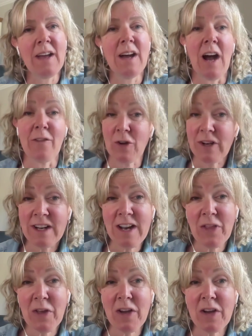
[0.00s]
I've got
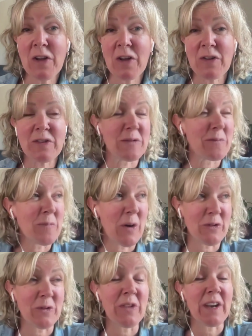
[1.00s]
another
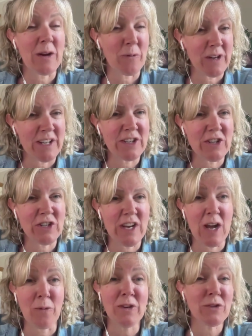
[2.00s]
model that I wanted to
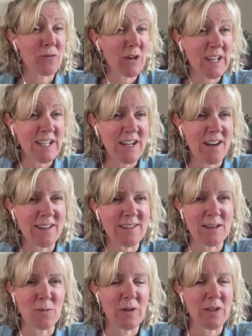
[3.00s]
share, which really ties
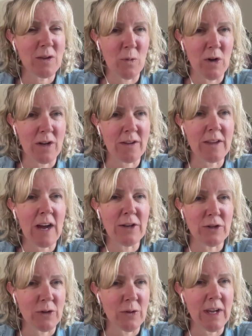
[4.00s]
in with the work that I
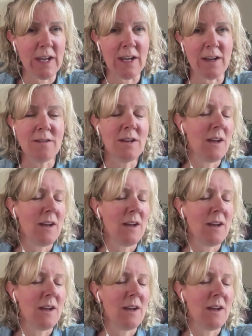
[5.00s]
do here